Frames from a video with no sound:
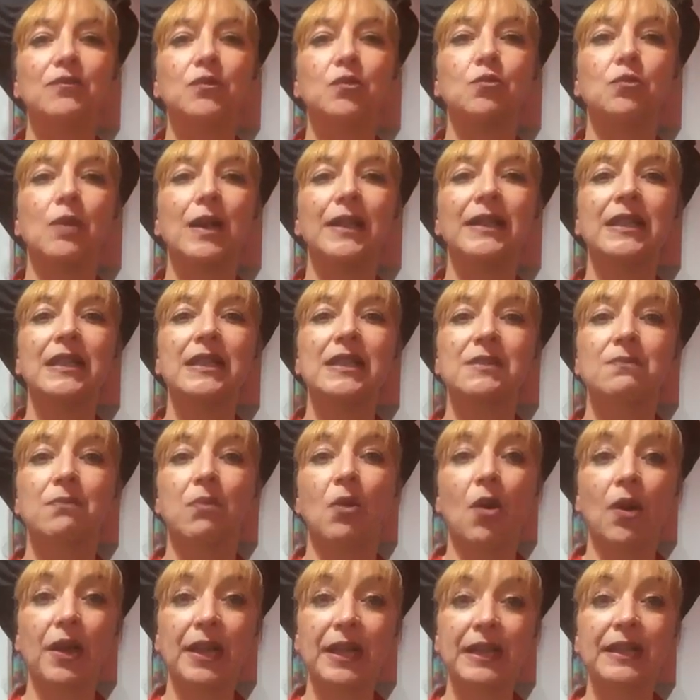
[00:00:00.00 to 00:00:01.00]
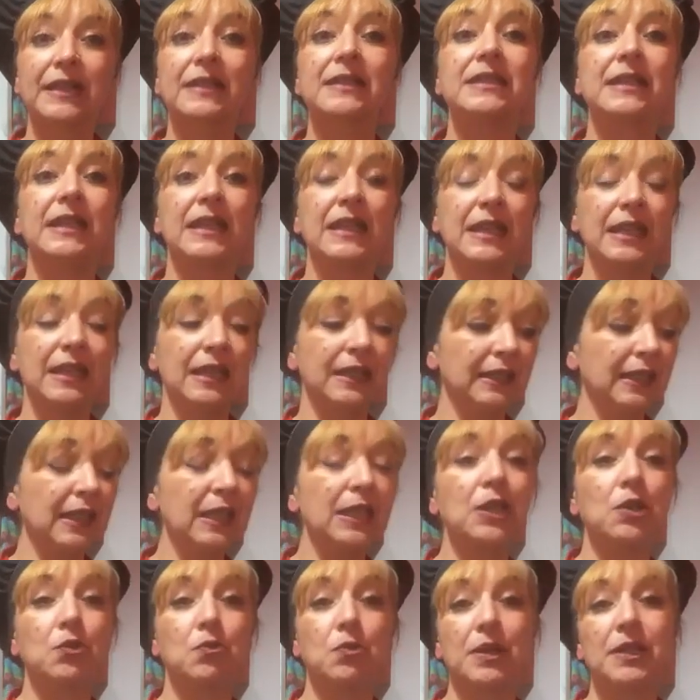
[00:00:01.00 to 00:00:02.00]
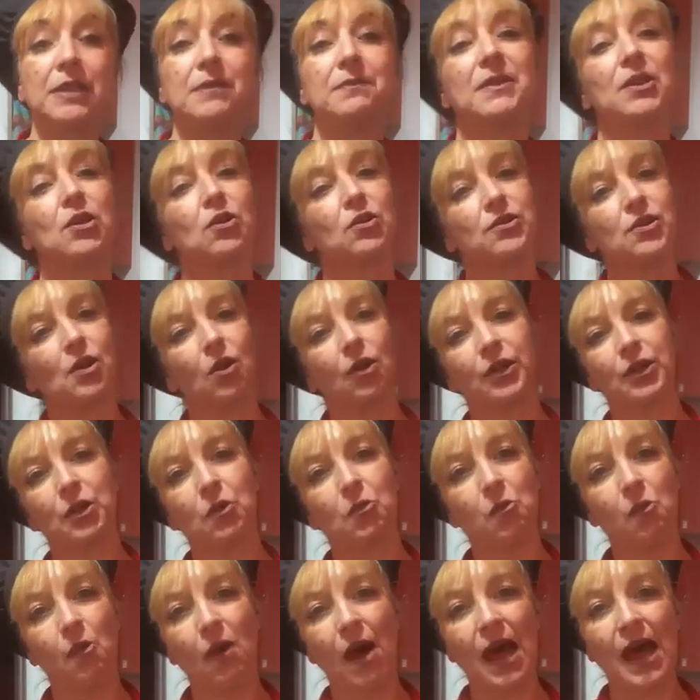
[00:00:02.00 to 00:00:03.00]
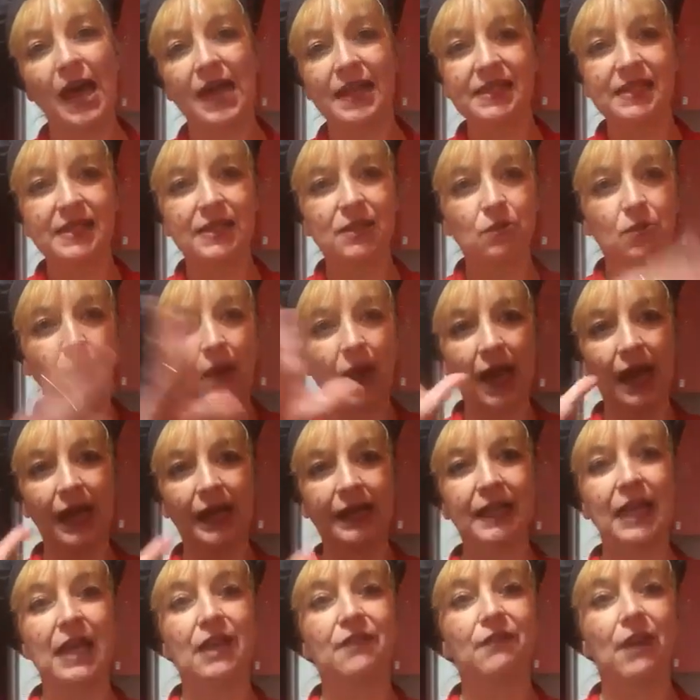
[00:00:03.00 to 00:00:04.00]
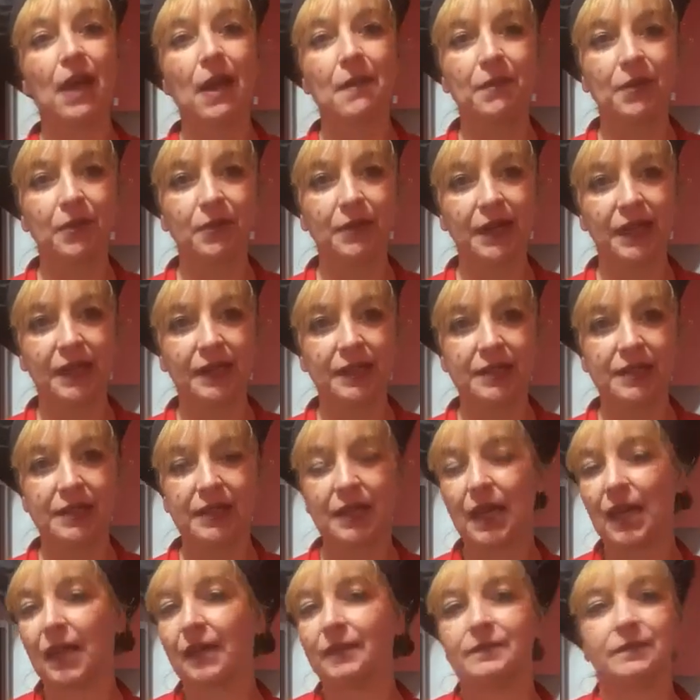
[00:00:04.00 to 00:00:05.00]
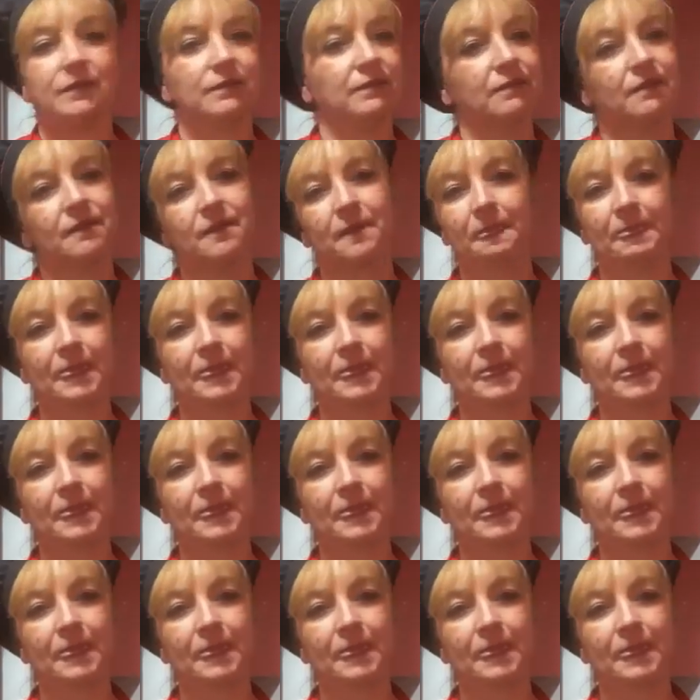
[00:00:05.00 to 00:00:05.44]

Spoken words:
when it's boiling the liquid, because otherwise the wine evaporates and